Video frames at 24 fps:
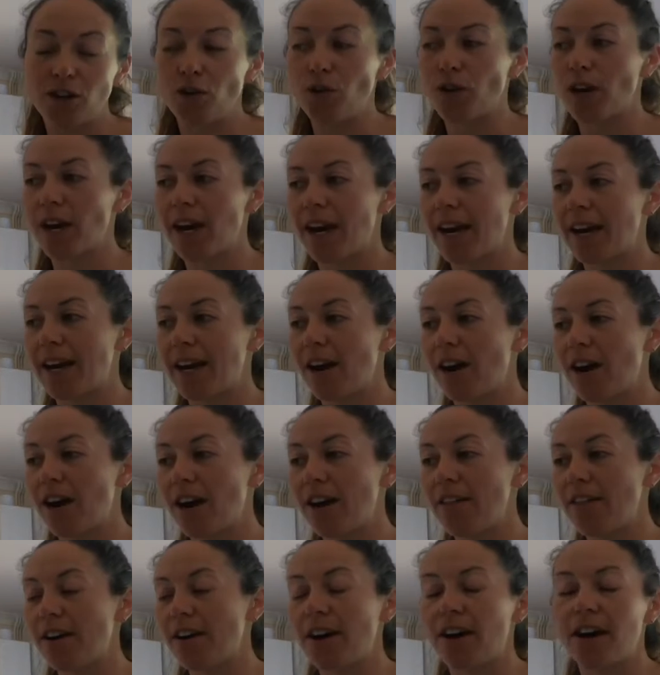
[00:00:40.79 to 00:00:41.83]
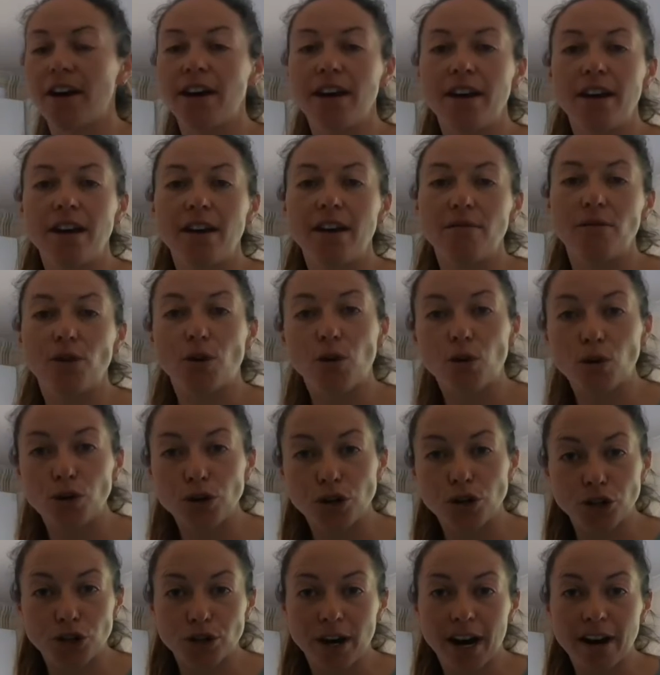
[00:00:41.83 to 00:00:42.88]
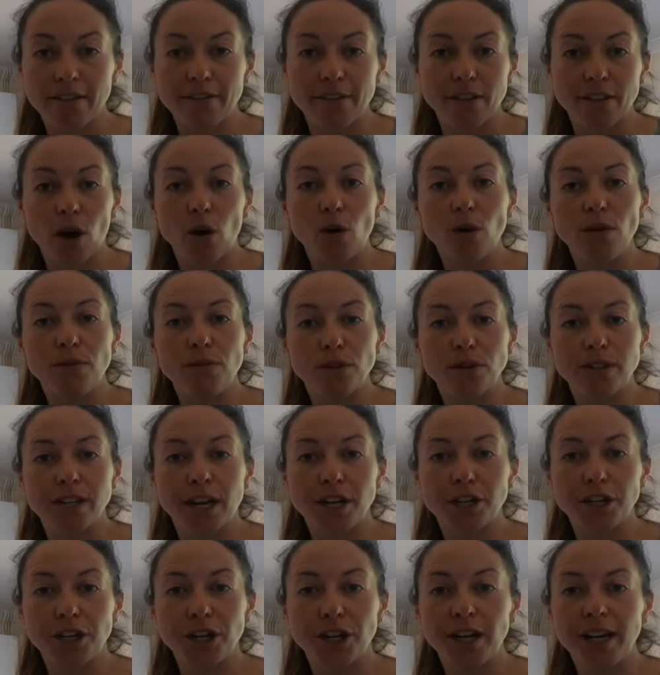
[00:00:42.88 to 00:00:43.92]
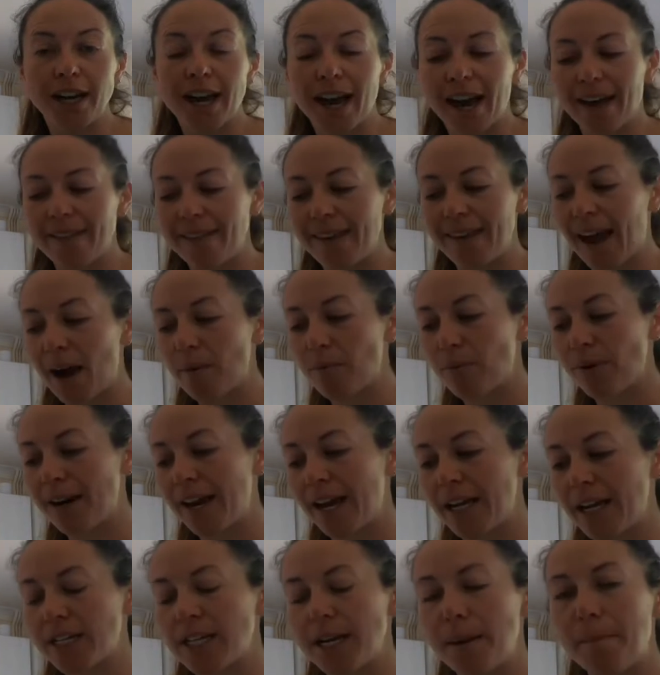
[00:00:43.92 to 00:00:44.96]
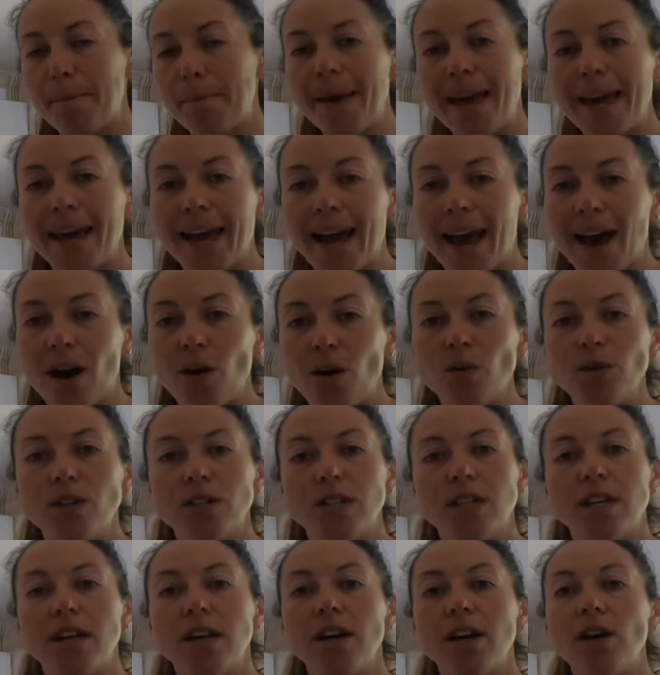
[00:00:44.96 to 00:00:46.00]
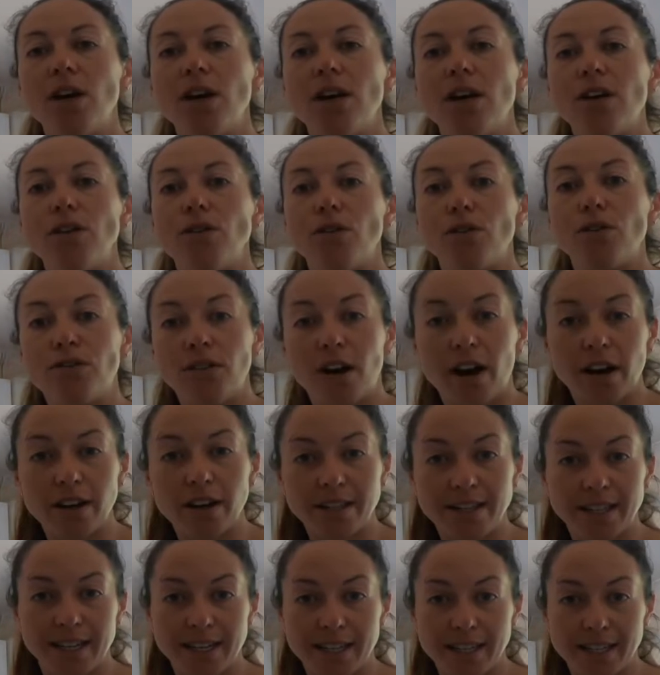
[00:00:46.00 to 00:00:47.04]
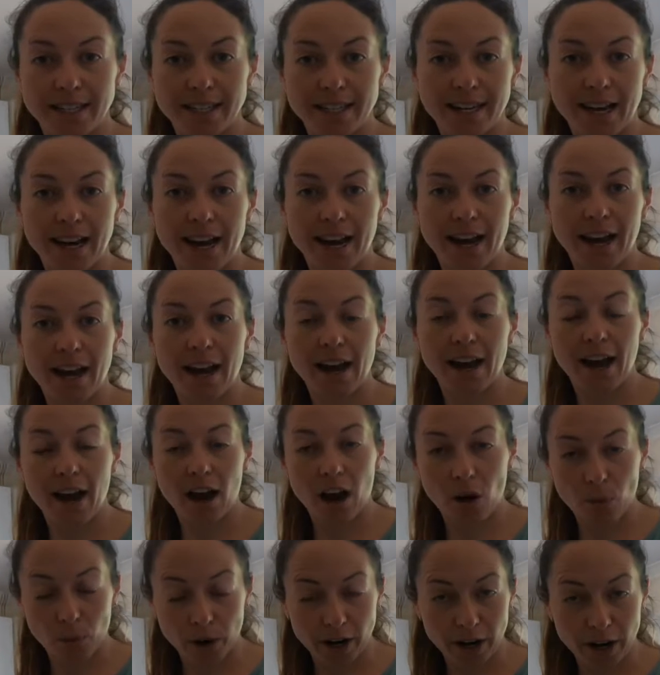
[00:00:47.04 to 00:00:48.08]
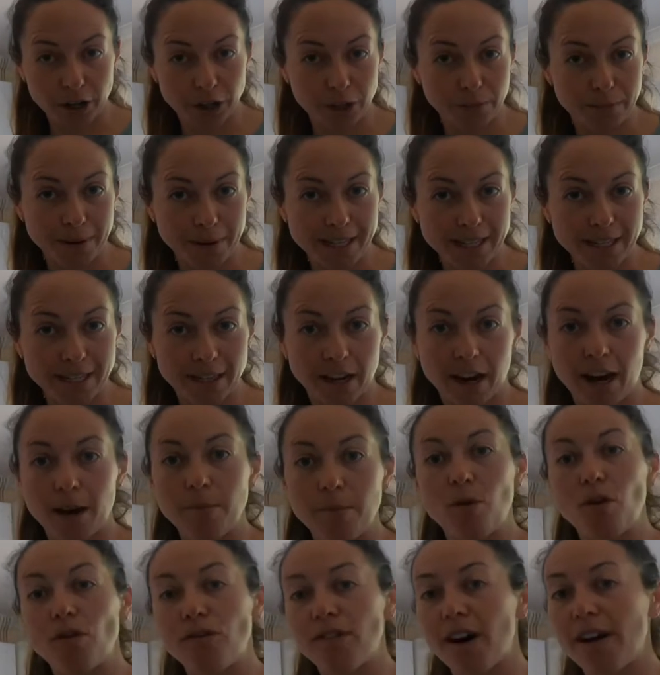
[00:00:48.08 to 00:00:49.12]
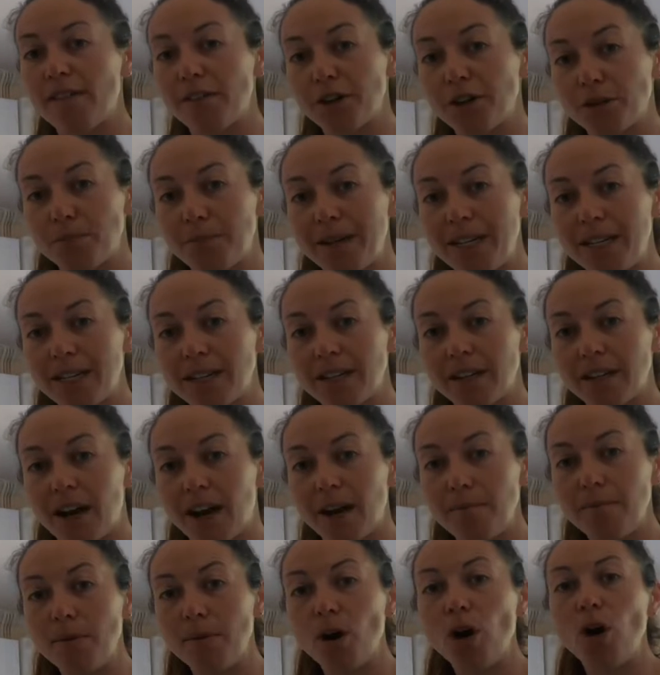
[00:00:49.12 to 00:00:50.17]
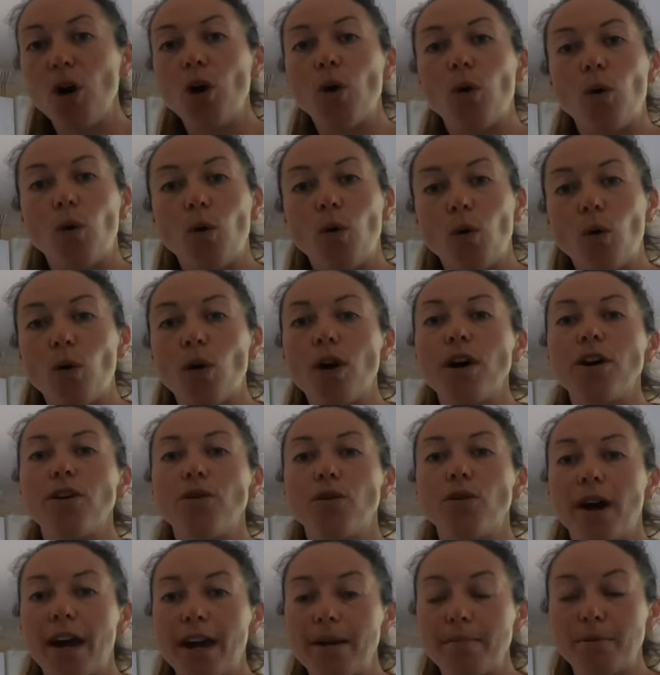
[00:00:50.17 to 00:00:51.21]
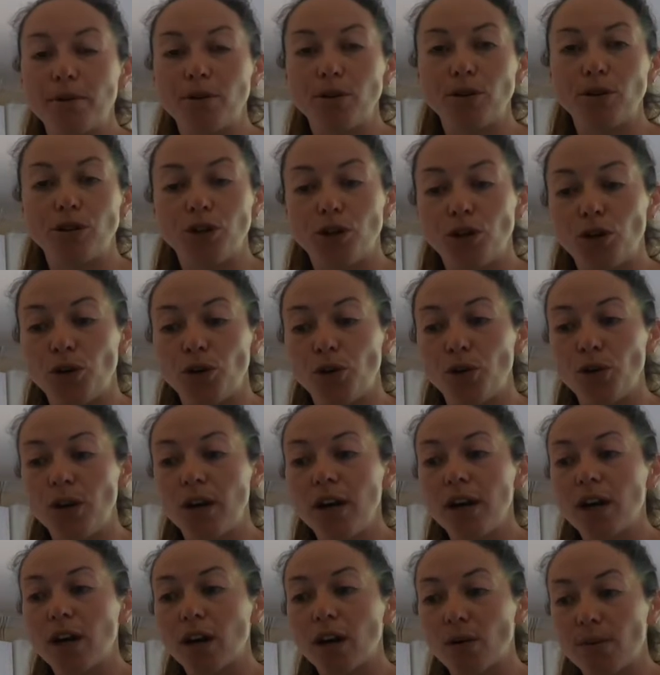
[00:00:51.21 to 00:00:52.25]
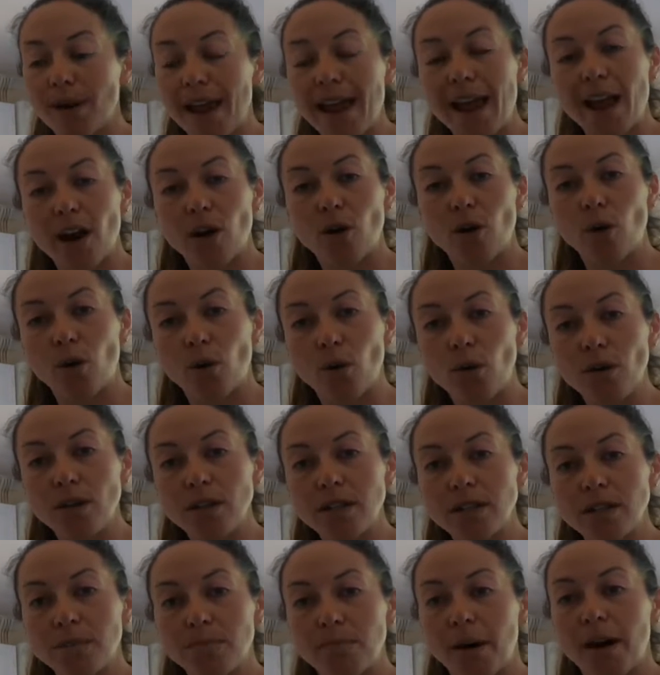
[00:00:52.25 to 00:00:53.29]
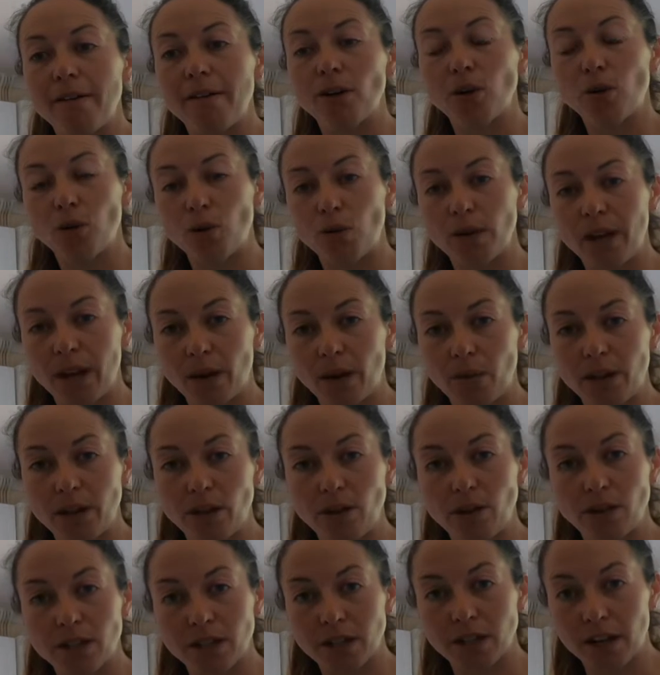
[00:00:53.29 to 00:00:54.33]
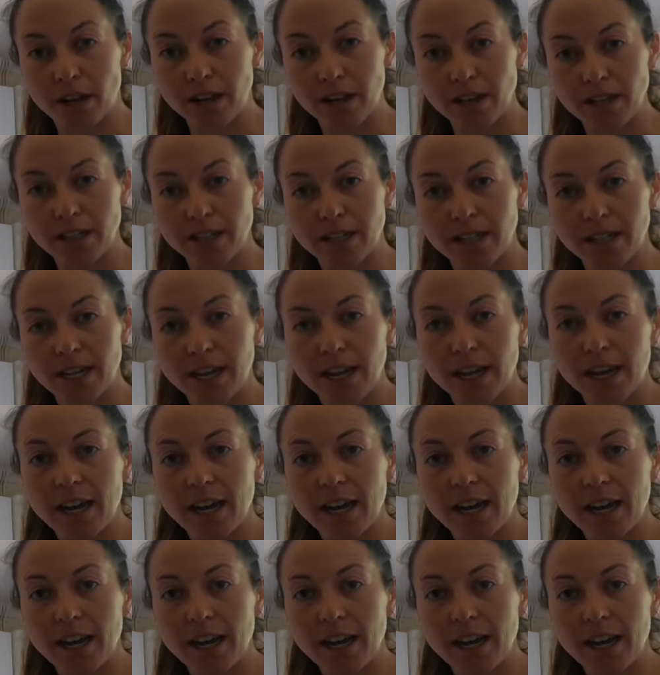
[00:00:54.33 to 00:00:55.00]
You can either record your track for the whole of your session, and the app will actually pick out your fastest 100 meter time or 500 meter time, or you're able to create a course by recording when you start,